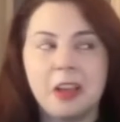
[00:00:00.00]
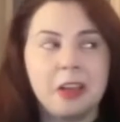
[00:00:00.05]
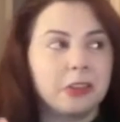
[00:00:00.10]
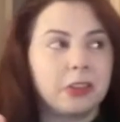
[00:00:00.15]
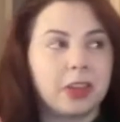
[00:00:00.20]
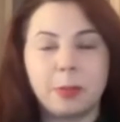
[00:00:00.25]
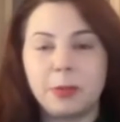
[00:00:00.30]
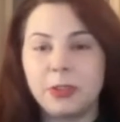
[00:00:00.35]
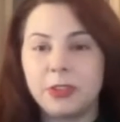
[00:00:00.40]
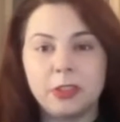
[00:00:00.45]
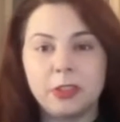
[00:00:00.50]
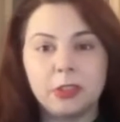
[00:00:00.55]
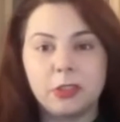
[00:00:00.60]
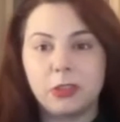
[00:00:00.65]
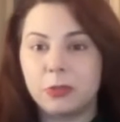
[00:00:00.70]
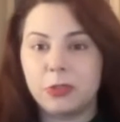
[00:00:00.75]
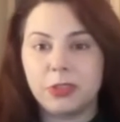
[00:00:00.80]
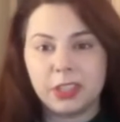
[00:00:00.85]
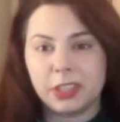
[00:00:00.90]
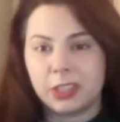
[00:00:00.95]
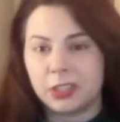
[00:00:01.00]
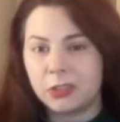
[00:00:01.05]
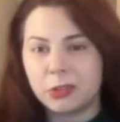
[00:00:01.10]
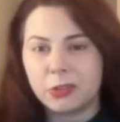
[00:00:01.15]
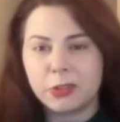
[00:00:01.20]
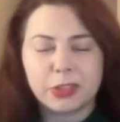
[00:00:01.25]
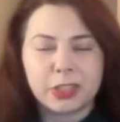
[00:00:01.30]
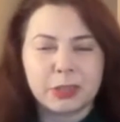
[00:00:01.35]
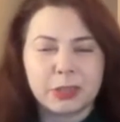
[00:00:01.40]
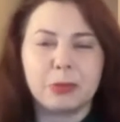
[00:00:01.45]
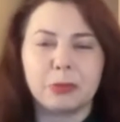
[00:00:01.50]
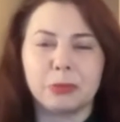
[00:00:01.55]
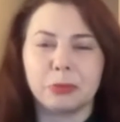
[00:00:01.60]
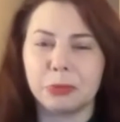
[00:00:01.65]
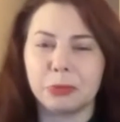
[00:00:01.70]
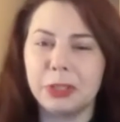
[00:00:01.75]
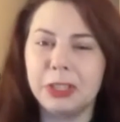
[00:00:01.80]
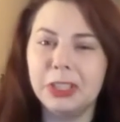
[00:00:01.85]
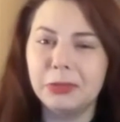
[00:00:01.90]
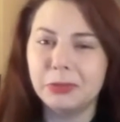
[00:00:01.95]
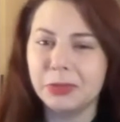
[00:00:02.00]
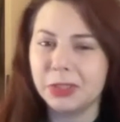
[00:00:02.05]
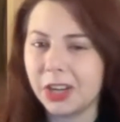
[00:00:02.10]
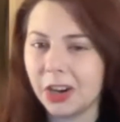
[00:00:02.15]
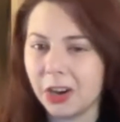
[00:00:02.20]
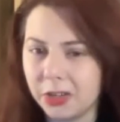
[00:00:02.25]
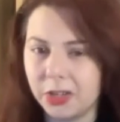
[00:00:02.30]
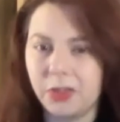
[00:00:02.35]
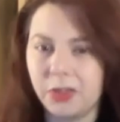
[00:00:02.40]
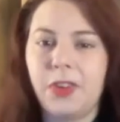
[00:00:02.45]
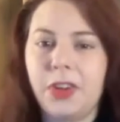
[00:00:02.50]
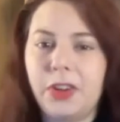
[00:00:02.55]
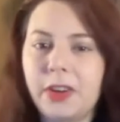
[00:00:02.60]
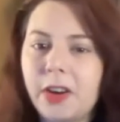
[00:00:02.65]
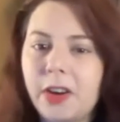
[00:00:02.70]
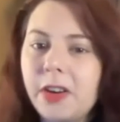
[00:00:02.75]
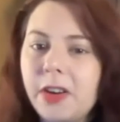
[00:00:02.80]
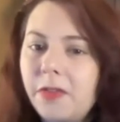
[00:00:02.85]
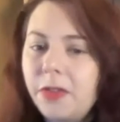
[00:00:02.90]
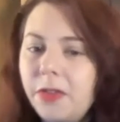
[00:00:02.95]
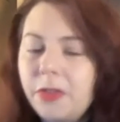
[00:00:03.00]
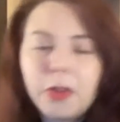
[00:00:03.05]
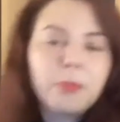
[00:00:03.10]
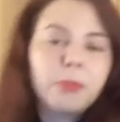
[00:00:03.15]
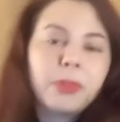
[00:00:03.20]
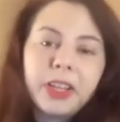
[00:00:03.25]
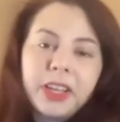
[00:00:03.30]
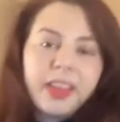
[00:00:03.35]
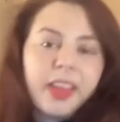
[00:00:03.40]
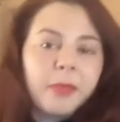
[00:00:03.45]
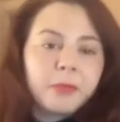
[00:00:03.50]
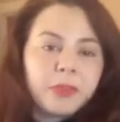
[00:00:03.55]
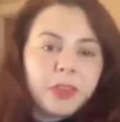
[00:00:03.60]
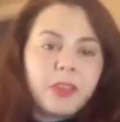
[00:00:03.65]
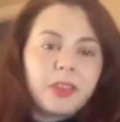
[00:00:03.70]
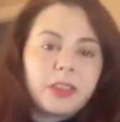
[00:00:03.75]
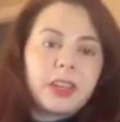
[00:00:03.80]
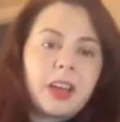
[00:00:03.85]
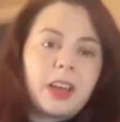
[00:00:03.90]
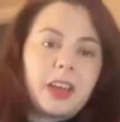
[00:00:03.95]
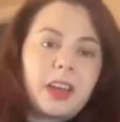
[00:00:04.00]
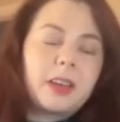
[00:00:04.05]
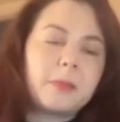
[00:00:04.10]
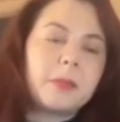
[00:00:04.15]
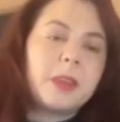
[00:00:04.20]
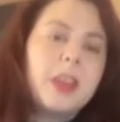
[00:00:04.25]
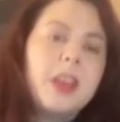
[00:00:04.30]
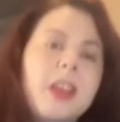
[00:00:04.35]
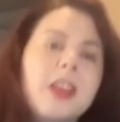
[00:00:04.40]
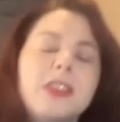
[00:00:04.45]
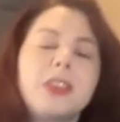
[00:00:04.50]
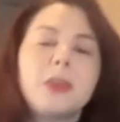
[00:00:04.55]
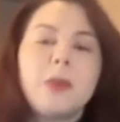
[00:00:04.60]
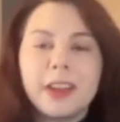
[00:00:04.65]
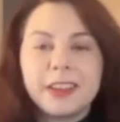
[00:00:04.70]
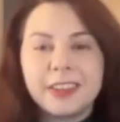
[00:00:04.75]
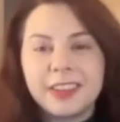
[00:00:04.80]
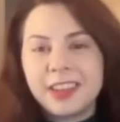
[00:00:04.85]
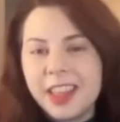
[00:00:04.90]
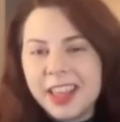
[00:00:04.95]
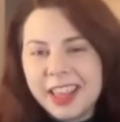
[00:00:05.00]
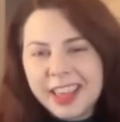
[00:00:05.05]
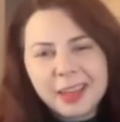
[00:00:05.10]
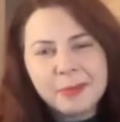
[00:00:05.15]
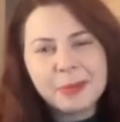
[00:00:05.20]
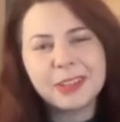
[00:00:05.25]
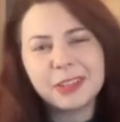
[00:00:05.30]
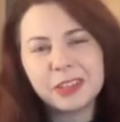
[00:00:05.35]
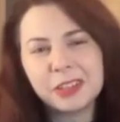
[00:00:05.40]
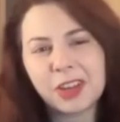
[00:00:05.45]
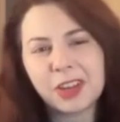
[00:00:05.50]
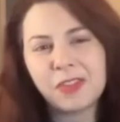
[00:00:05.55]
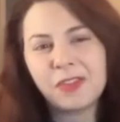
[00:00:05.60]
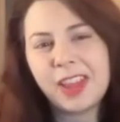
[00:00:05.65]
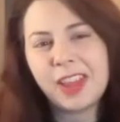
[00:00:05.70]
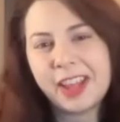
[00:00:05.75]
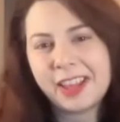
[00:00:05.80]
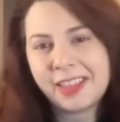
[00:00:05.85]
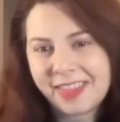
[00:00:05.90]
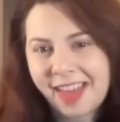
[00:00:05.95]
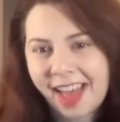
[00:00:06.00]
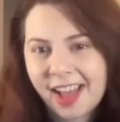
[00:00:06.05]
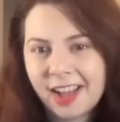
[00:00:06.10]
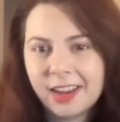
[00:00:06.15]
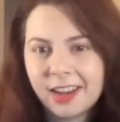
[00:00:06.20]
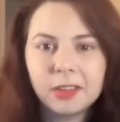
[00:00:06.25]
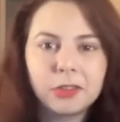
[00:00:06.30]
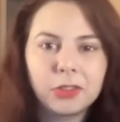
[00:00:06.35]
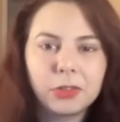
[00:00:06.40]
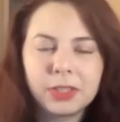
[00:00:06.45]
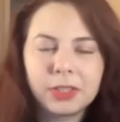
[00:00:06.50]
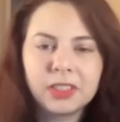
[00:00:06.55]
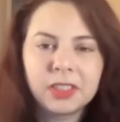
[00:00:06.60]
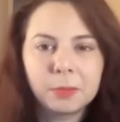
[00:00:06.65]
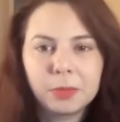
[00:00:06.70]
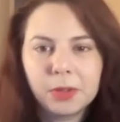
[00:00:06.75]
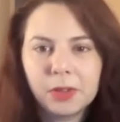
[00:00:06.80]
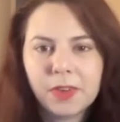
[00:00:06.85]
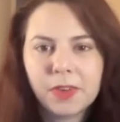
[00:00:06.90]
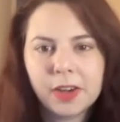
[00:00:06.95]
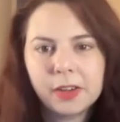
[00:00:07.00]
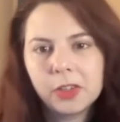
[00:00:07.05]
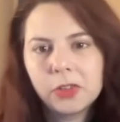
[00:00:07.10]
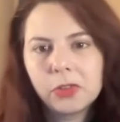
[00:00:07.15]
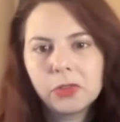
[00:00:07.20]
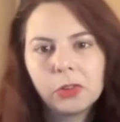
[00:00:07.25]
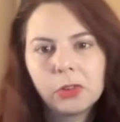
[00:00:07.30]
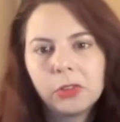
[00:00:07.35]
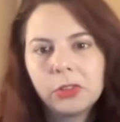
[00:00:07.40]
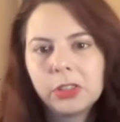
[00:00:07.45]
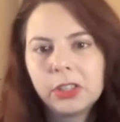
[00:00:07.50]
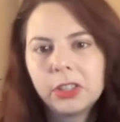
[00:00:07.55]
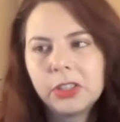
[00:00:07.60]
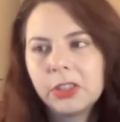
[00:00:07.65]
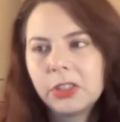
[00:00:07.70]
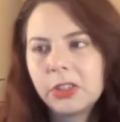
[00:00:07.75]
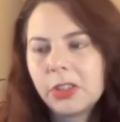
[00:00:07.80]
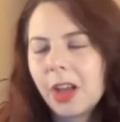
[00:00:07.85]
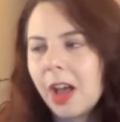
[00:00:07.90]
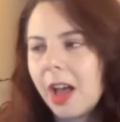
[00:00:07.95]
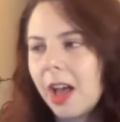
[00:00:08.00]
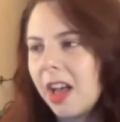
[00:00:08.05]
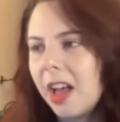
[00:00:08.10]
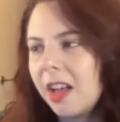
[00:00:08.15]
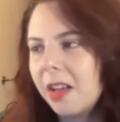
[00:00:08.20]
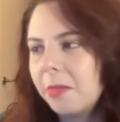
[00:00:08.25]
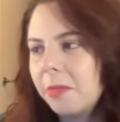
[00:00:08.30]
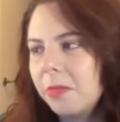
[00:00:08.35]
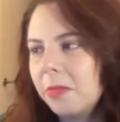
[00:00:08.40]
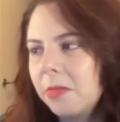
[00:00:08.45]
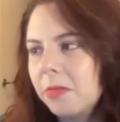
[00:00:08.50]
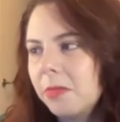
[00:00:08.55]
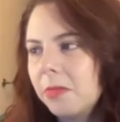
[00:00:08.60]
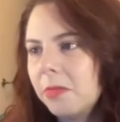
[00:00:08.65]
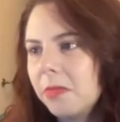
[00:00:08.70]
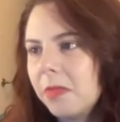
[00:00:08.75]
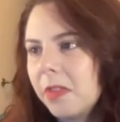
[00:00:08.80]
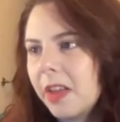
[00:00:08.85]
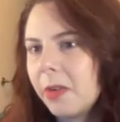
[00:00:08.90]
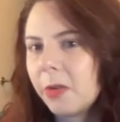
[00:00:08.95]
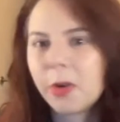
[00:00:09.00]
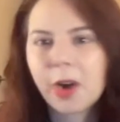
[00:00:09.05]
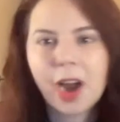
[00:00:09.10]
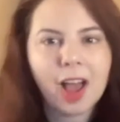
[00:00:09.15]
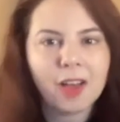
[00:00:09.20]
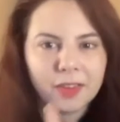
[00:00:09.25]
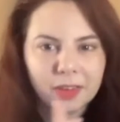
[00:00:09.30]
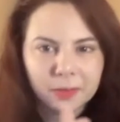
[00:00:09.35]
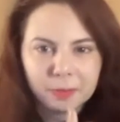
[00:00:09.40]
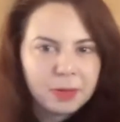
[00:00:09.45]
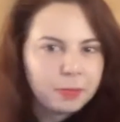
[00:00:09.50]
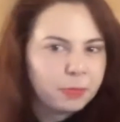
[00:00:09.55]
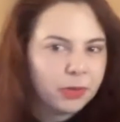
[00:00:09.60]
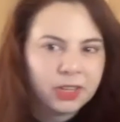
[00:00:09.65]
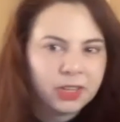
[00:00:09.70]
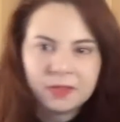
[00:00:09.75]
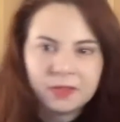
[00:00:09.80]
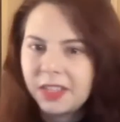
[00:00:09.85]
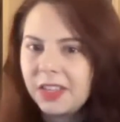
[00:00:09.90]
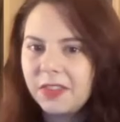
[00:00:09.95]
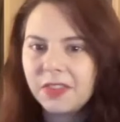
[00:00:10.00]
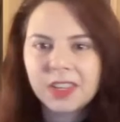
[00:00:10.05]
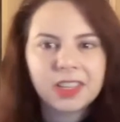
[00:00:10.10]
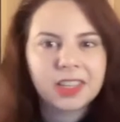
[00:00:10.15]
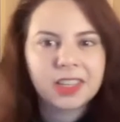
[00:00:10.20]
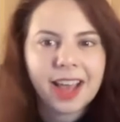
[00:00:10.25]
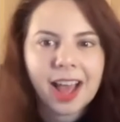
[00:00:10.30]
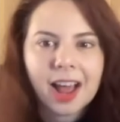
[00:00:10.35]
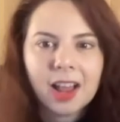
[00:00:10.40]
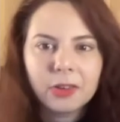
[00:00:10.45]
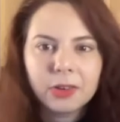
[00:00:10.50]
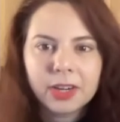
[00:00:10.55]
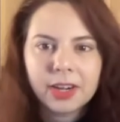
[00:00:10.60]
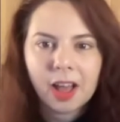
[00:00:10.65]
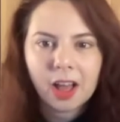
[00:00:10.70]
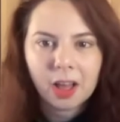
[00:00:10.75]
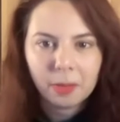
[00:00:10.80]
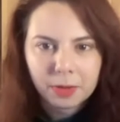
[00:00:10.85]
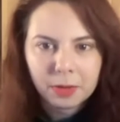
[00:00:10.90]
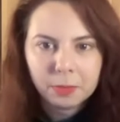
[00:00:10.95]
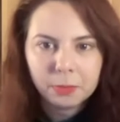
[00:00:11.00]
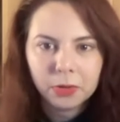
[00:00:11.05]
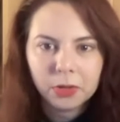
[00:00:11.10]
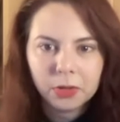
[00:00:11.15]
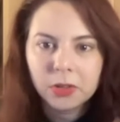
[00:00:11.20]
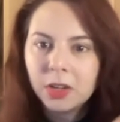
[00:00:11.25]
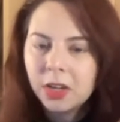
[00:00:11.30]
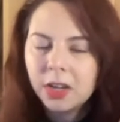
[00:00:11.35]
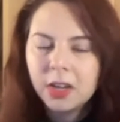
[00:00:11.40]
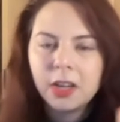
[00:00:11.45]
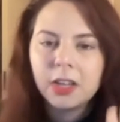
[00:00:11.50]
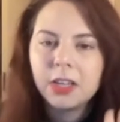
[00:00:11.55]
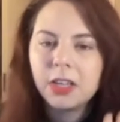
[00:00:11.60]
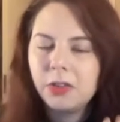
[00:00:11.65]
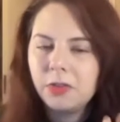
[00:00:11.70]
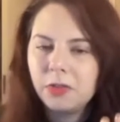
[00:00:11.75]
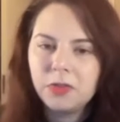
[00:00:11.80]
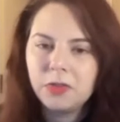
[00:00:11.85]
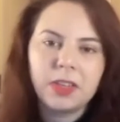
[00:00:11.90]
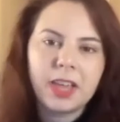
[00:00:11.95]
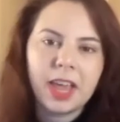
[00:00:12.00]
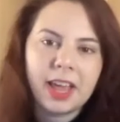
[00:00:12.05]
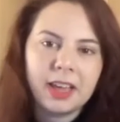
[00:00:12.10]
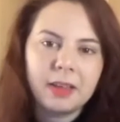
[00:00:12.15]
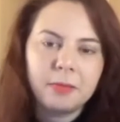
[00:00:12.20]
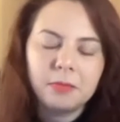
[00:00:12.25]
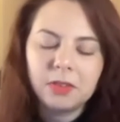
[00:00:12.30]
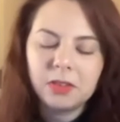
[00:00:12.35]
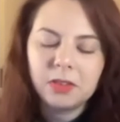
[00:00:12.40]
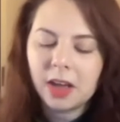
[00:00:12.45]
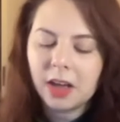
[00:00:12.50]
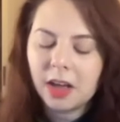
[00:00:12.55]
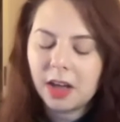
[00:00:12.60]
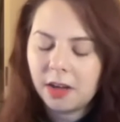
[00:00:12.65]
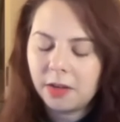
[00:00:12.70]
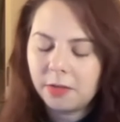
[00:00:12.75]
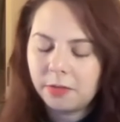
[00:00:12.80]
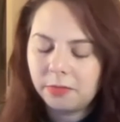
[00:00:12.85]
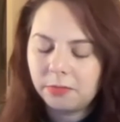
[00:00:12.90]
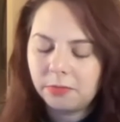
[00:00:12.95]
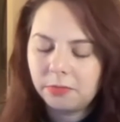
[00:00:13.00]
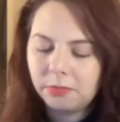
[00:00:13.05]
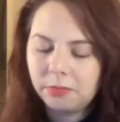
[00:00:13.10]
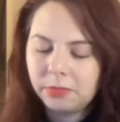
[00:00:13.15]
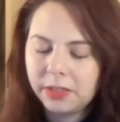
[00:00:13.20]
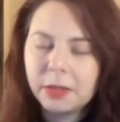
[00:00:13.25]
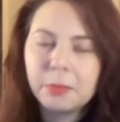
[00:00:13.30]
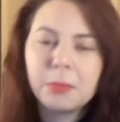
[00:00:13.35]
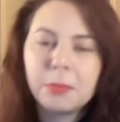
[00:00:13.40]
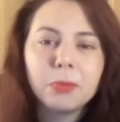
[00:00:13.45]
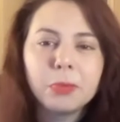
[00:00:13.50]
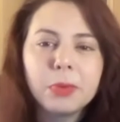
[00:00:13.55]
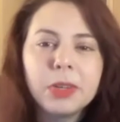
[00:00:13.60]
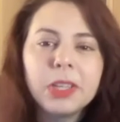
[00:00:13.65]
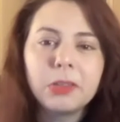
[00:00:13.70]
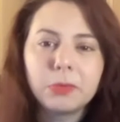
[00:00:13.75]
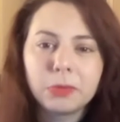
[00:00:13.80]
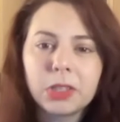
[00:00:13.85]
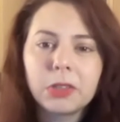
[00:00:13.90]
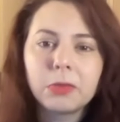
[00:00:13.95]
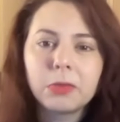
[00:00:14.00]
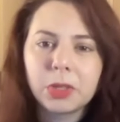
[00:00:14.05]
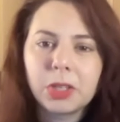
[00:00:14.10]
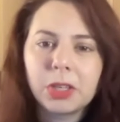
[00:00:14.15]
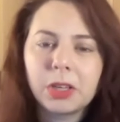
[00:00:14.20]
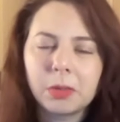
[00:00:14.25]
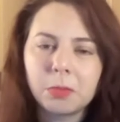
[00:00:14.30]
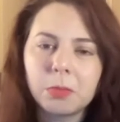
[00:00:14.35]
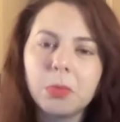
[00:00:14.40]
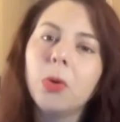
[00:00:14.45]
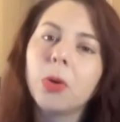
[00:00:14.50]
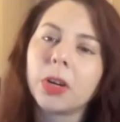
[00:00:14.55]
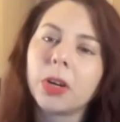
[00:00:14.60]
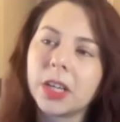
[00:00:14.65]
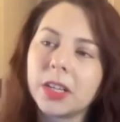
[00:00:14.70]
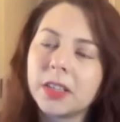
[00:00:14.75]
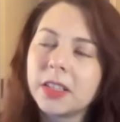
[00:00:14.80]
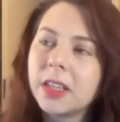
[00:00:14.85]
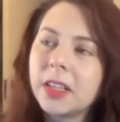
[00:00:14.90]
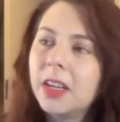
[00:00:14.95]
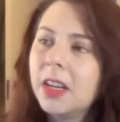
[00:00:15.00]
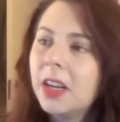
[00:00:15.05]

Dual stick controllers can be really, really hard to figure out if you don't play games all the time. So thinking about stuff like that, doing simplified controllers, or having people even in the gallery to help people use games, can be really, really, really important.